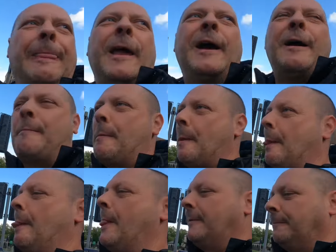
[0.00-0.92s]
Yeah,
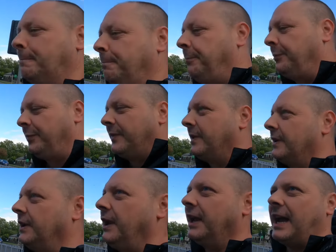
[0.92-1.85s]

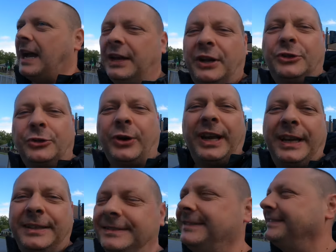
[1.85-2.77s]
you're getting a treat.